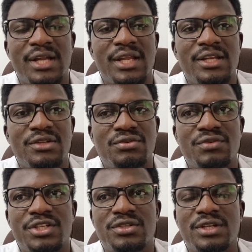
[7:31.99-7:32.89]
And then the
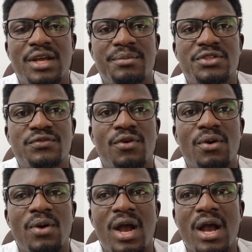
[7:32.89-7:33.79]
duration, that means
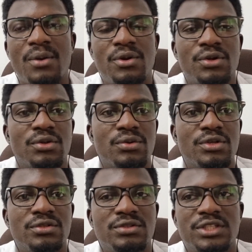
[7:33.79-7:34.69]
for how long you're
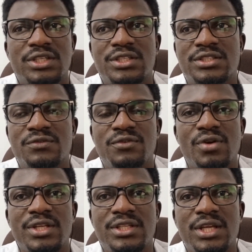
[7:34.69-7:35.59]
going to take it. Is it
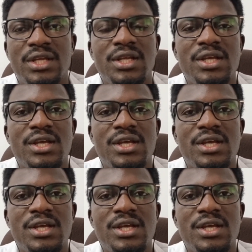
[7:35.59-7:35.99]
for a day?